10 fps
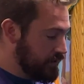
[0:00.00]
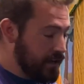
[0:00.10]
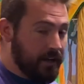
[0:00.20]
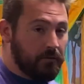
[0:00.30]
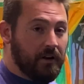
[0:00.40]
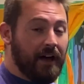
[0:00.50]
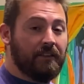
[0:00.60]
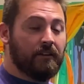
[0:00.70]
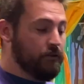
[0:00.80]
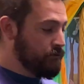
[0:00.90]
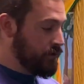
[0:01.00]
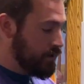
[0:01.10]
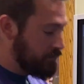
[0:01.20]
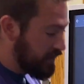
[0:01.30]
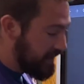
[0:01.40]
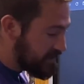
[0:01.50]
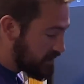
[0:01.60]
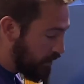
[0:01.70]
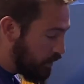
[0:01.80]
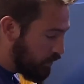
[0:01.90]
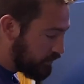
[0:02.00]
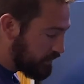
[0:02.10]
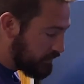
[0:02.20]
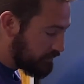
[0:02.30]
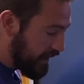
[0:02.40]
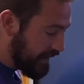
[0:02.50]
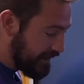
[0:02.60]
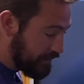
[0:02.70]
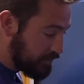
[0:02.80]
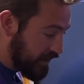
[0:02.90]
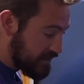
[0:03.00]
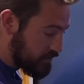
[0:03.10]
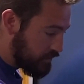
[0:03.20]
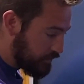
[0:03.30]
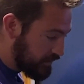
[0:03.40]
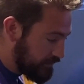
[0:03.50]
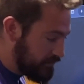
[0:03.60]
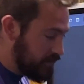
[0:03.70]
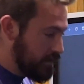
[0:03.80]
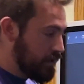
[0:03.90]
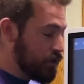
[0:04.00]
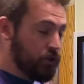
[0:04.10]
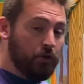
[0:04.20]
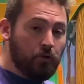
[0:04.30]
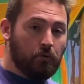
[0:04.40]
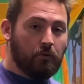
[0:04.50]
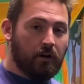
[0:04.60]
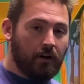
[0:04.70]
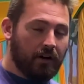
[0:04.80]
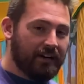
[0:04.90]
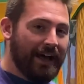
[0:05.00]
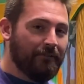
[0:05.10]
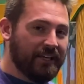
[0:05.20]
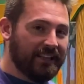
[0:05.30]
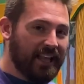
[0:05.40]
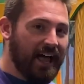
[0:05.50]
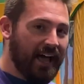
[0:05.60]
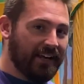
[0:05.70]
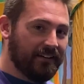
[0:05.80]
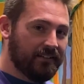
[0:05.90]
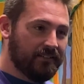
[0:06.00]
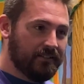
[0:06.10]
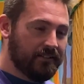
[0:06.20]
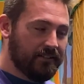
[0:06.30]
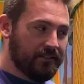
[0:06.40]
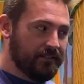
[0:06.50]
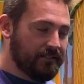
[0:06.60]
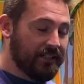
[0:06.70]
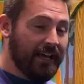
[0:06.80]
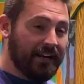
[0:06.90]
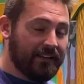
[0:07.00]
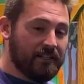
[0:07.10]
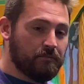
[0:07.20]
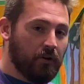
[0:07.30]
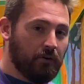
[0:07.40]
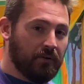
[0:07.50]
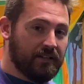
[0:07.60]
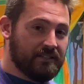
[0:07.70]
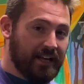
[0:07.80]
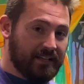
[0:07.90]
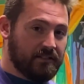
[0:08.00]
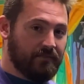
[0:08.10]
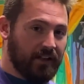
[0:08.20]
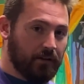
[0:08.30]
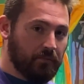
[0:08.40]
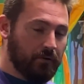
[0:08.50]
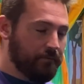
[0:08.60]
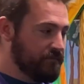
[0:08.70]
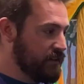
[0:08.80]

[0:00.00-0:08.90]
And now that you've placed a hold by hitting place hold, you are now in line to getting this book when it's next available.